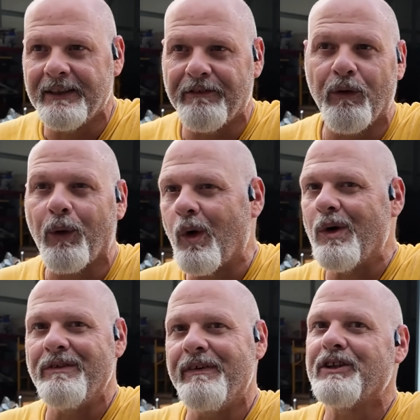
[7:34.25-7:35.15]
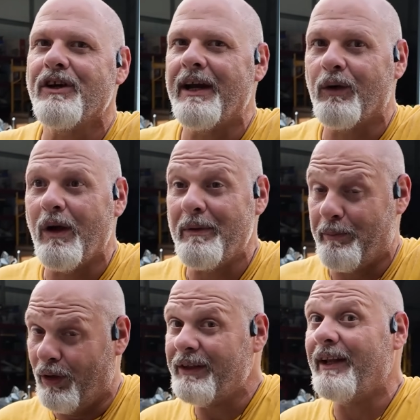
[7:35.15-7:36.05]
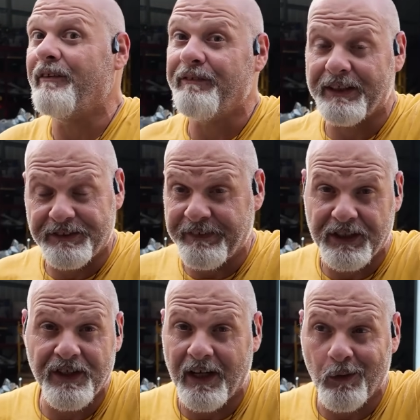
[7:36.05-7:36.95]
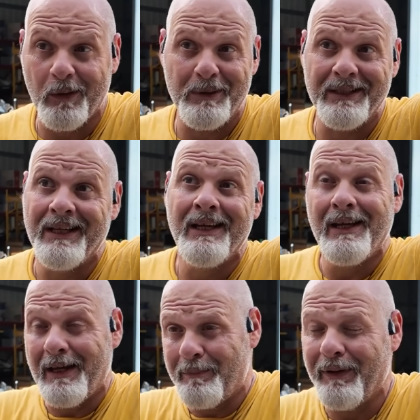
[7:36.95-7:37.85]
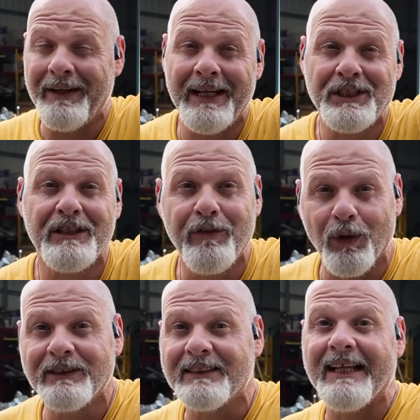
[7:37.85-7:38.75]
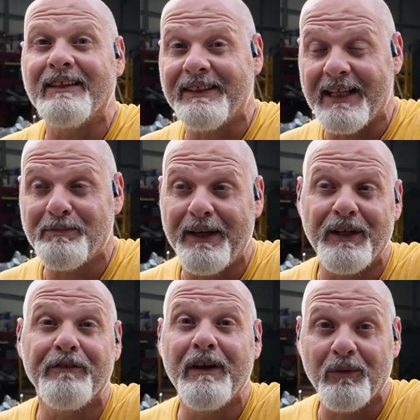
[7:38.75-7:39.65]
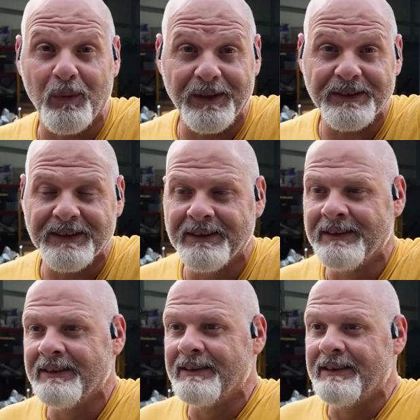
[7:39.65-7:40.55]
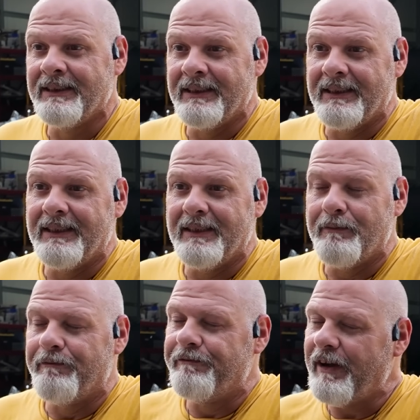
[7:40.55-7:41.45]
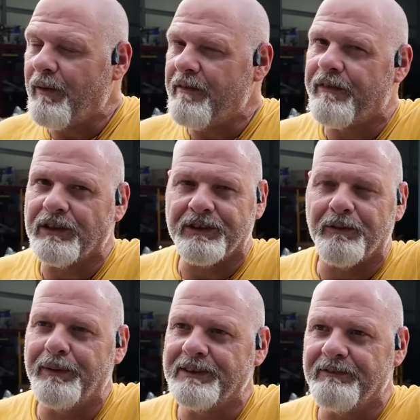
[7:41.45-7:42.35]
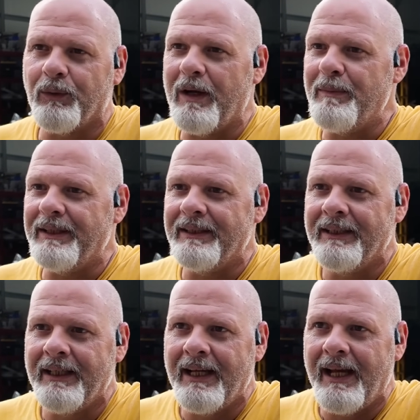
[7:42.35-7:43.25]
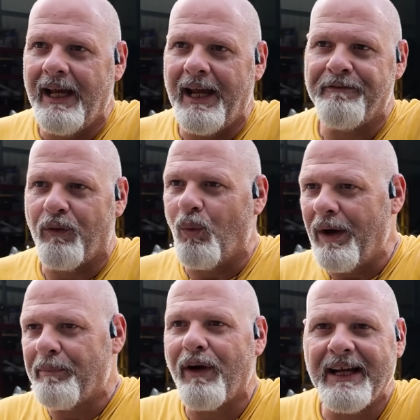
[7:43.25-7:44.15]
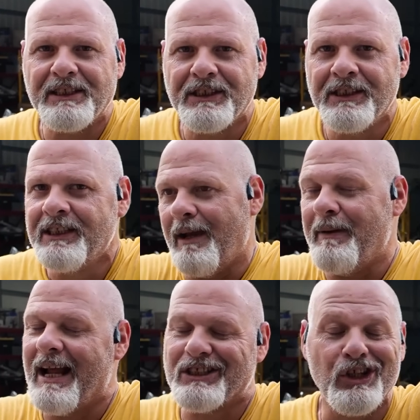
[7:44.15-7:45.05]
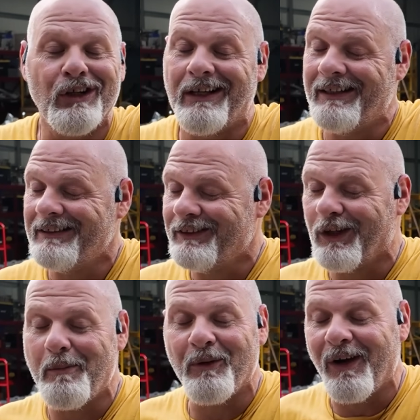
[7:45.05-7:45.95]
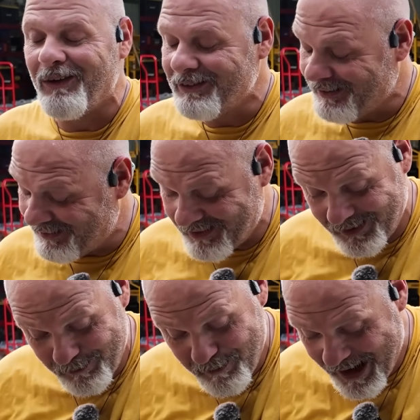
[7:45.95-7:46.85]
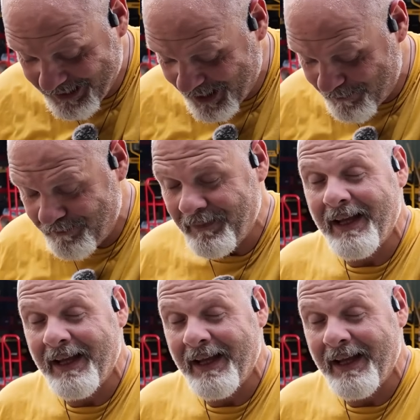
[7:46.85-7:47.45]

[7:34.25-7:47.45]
They're foregoing Victron equipment, pulling other Vic Victron equipment, and putting the EG4 6000 XP in their fifth wheels. Very versatile piece of equipment. And for one price, I mean, I still, don't get me wrong, let me back up.